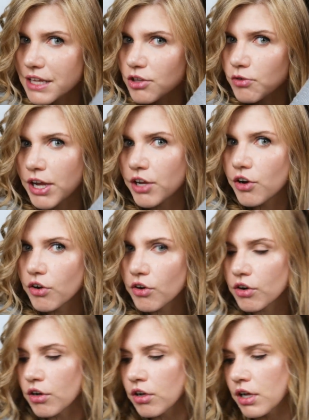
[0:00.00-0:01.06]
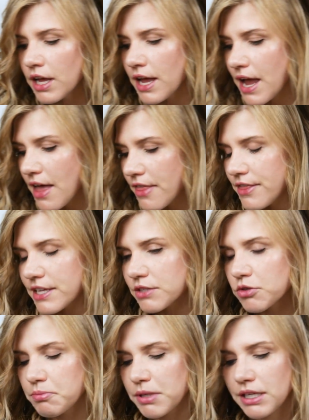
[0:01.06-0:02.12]
get the right curl. This
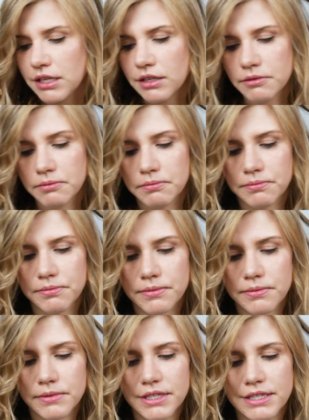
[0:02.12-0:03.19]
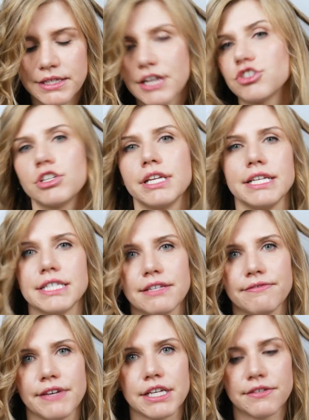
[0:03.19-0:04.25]
would be such an easy
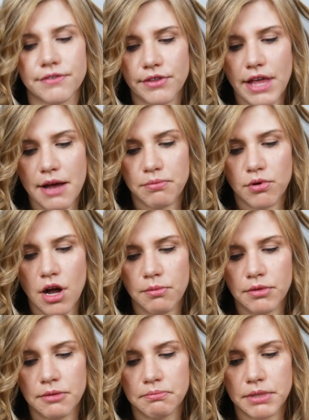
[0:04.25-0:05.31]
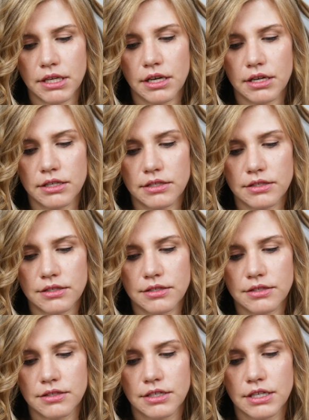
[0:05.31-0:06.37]
fix for that problem
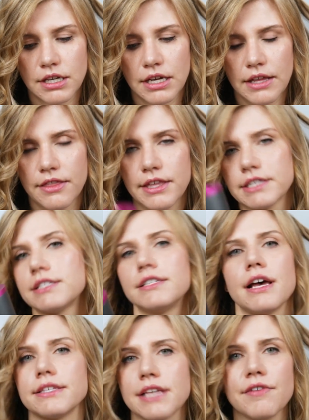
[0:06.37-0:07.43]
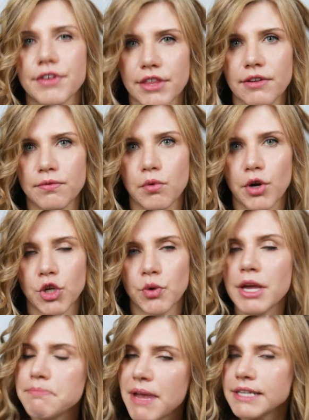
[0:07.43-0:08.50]
because this does everything for you.
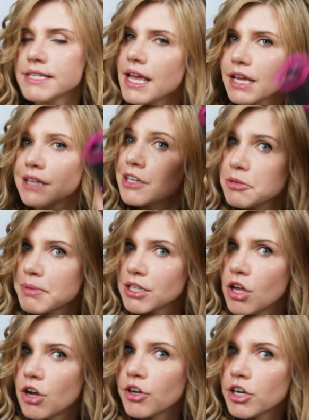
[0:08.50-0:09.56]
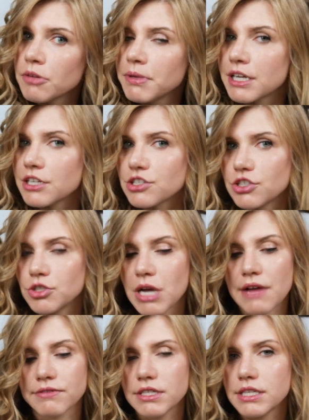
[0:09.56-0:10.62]
It may take a little bit longer because you do
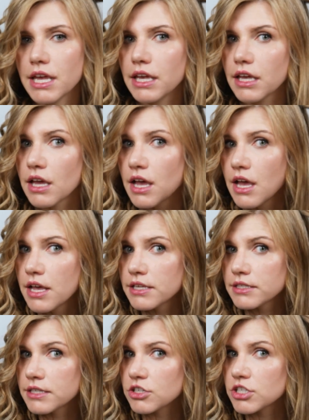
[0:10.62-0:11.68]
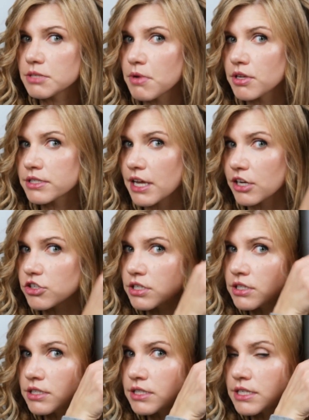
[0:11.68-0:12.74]
have to take such small
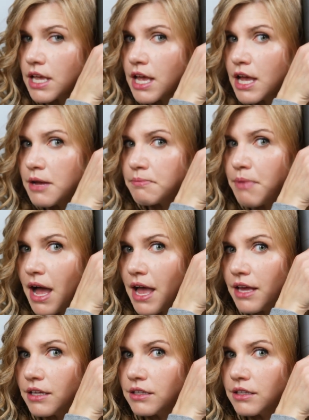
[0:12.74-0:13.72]
sections, but